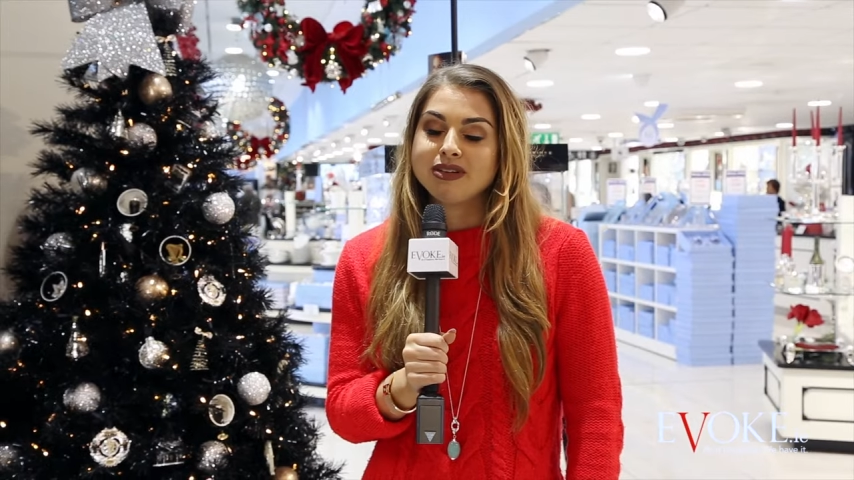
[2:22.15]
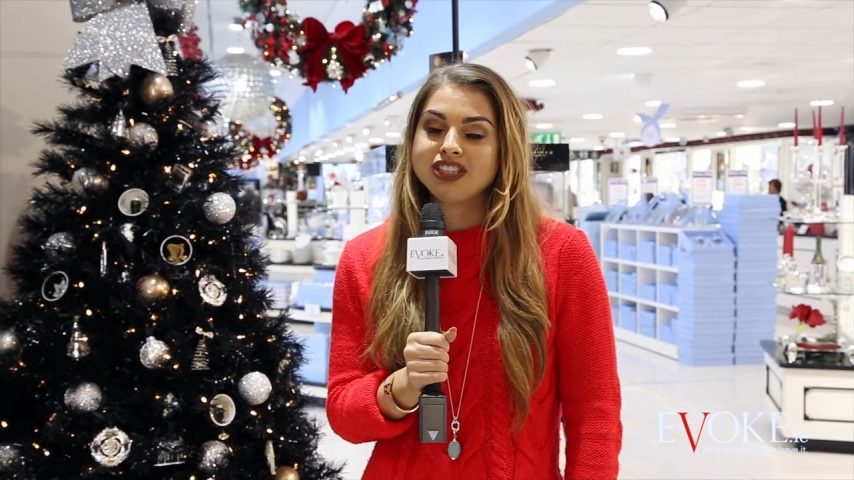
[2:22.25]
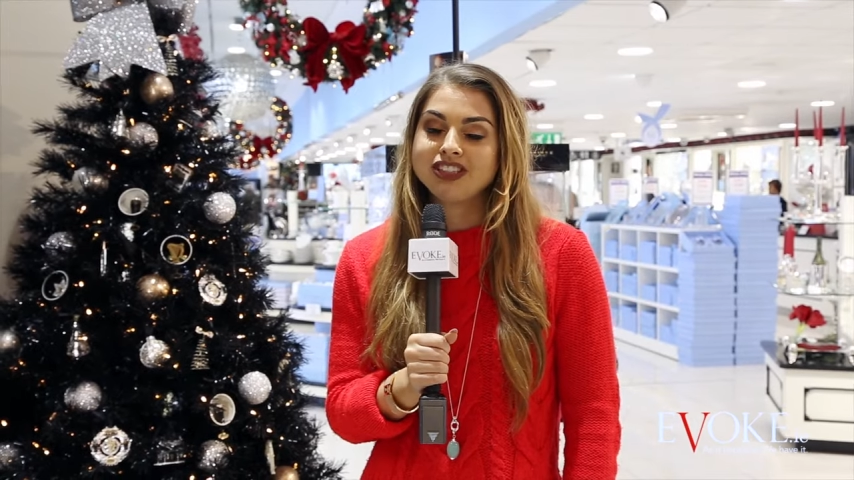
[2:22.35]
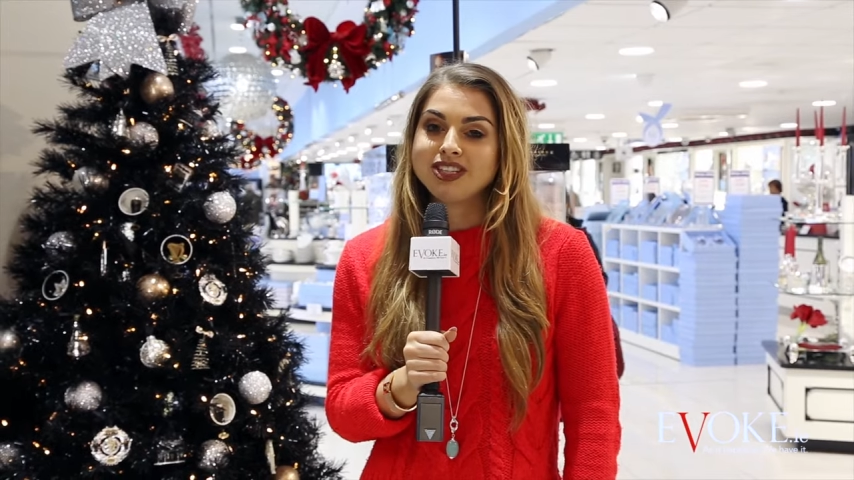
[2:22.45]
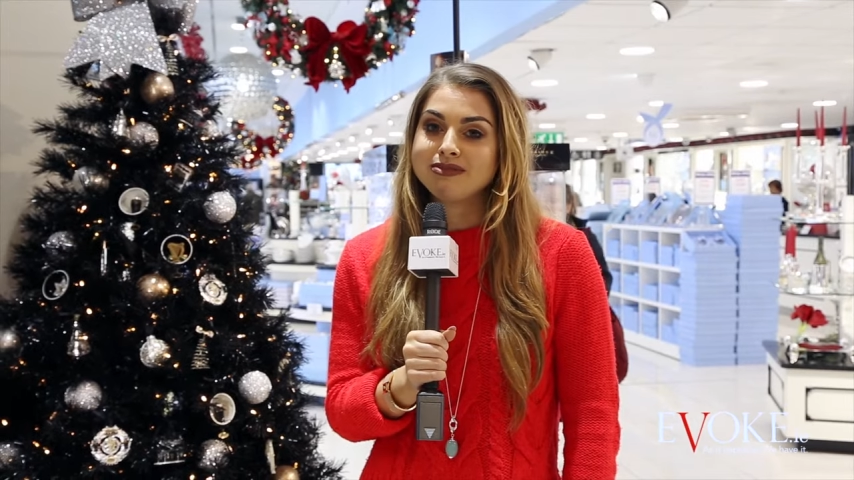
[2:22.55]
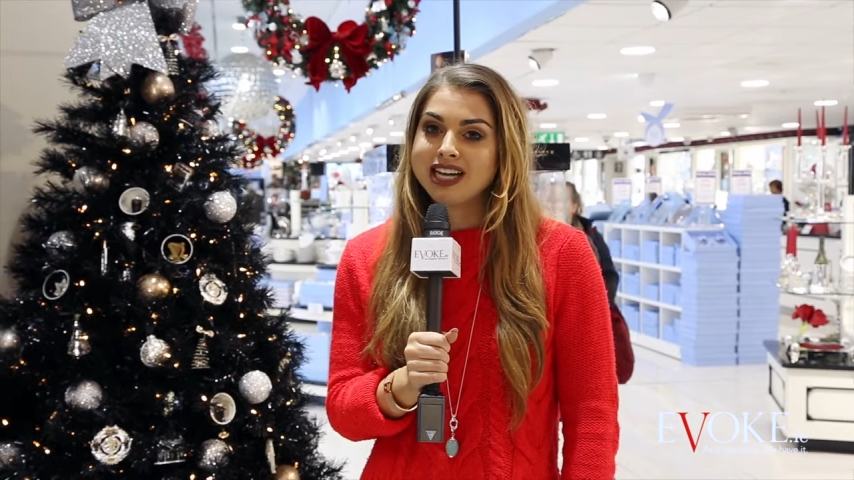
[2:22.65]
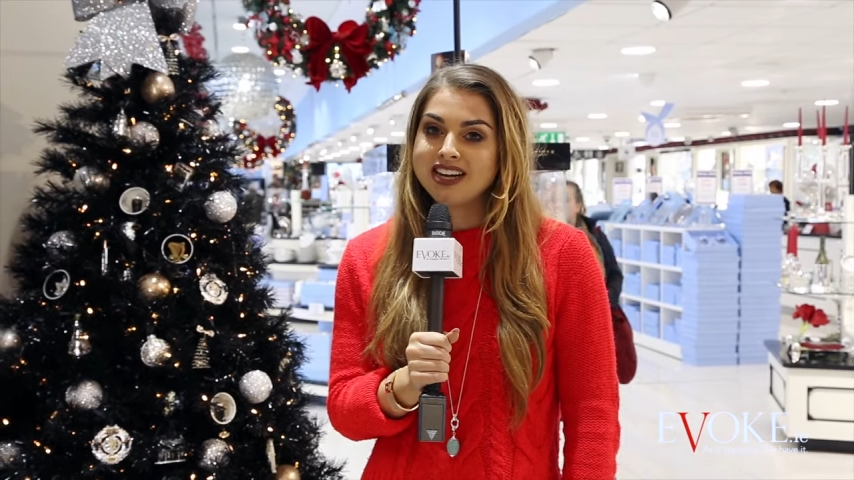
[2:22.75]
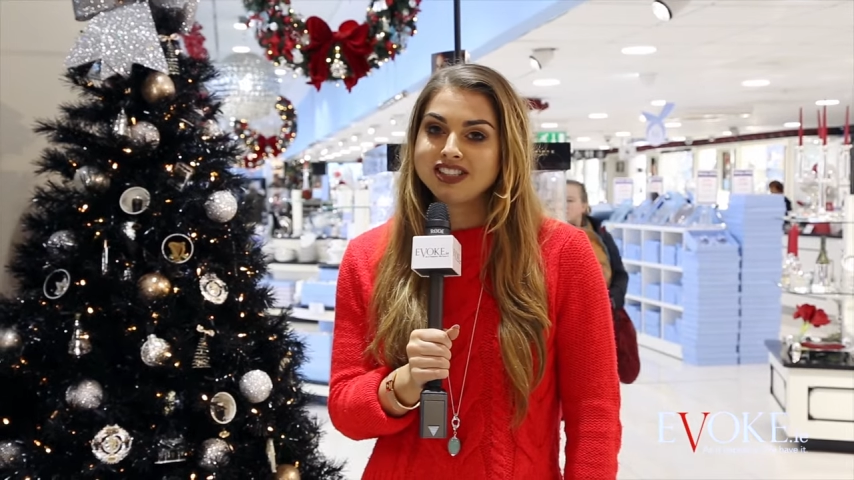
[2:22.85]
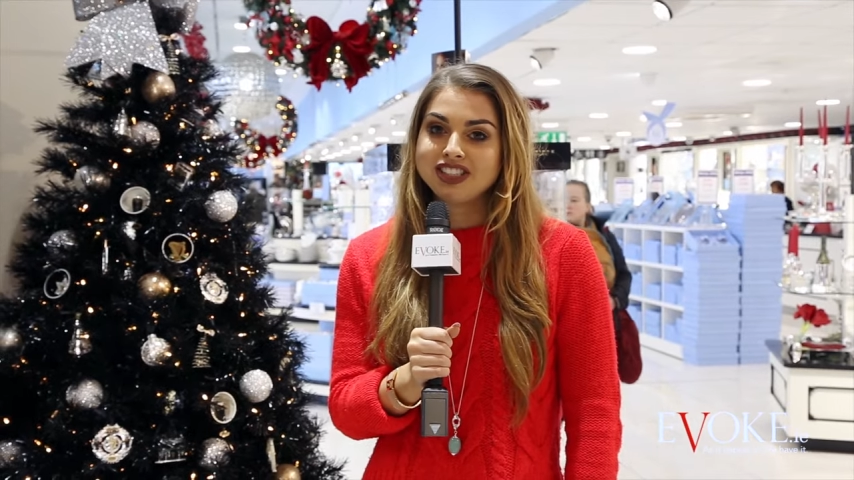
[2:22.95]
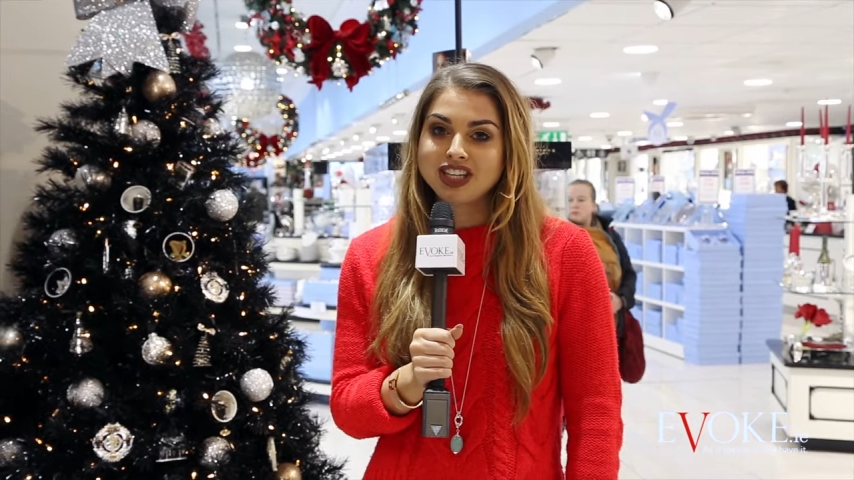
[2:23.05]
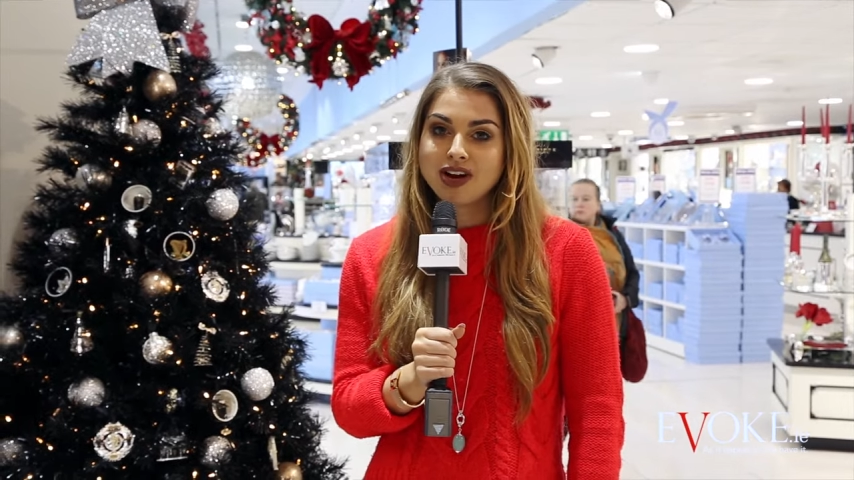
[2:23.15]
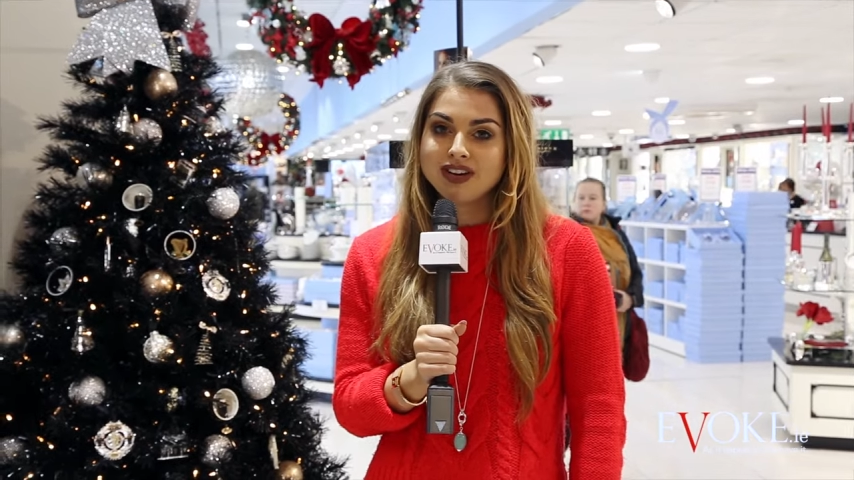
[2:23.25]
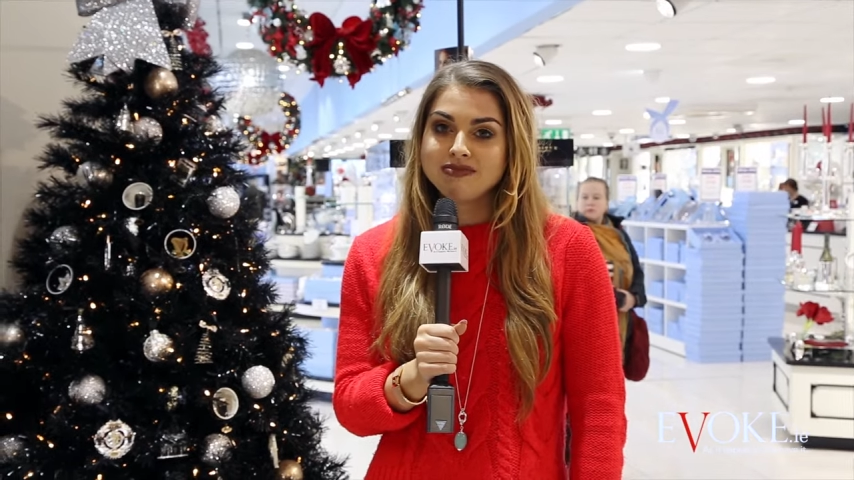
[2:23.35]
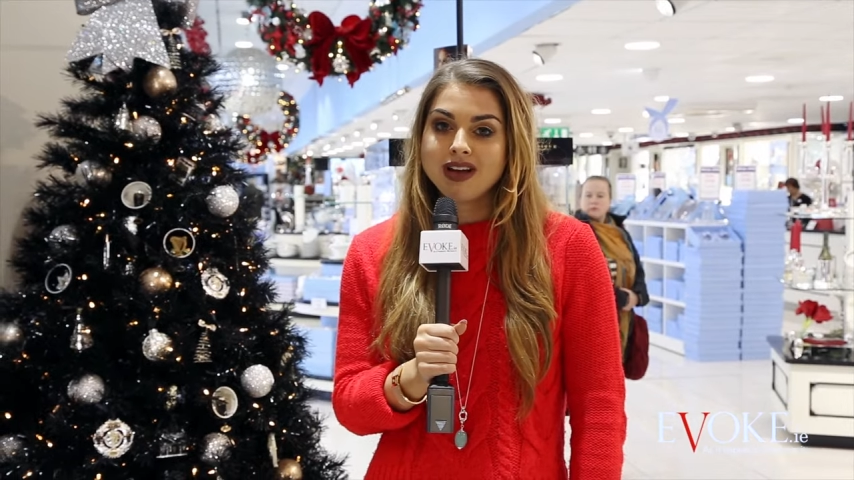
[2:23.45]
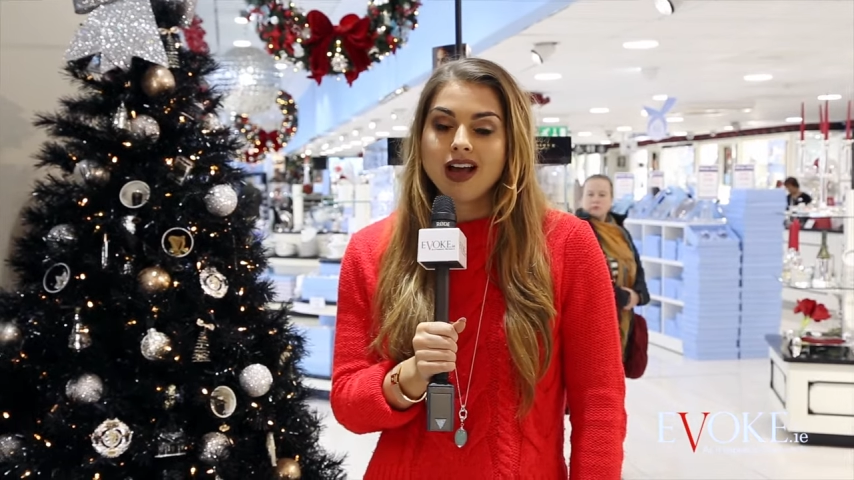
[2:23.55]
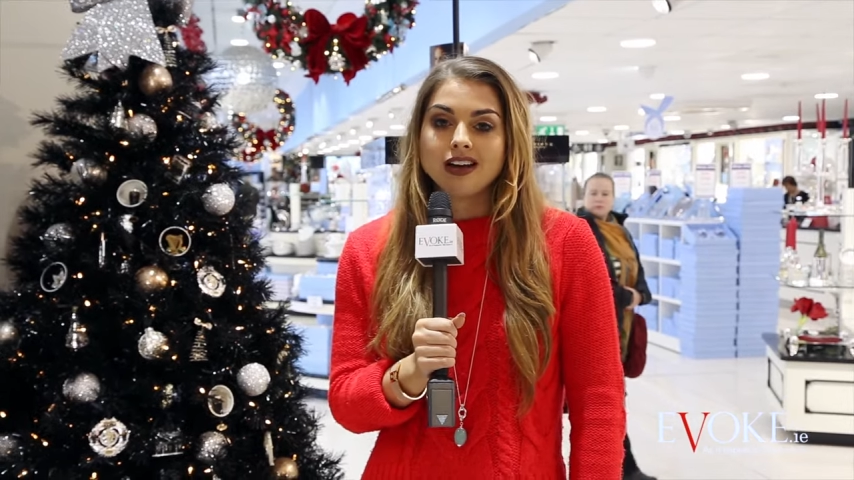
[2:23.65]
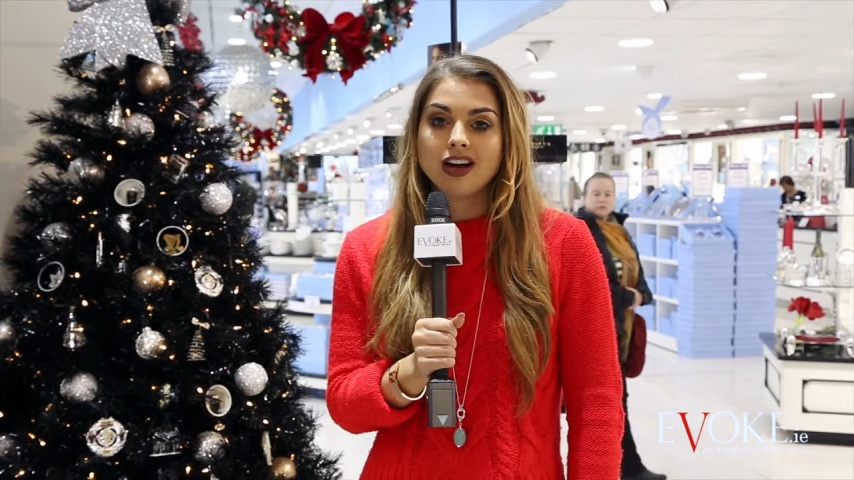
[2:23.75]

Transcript: Be sure to come down to the showroom,